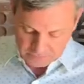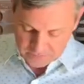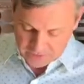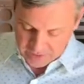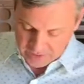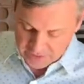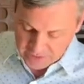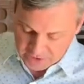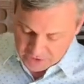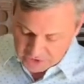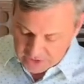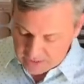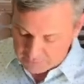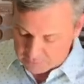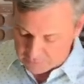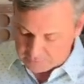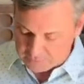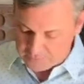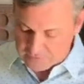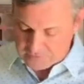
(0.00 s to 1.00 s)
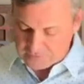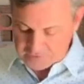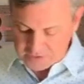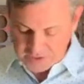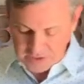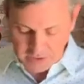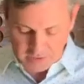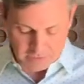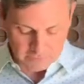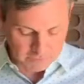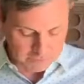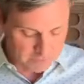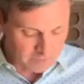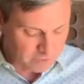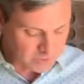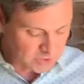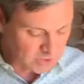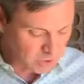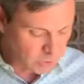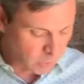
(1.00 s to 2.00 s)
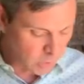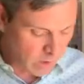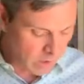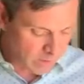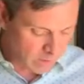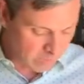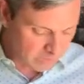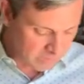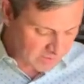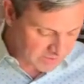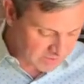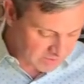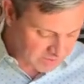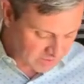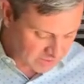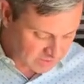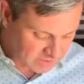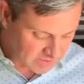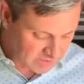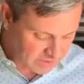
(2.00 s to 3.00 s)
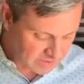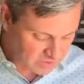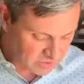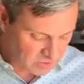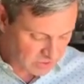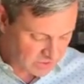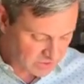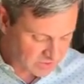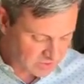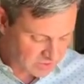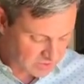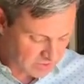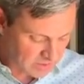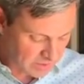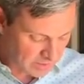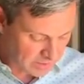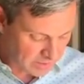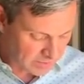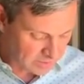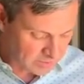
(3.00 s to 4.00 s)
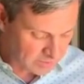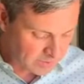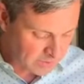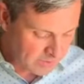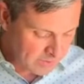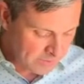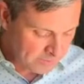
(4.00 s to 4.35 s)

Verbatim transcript: And in chapter 15, verse 12, it says this Jesus declares,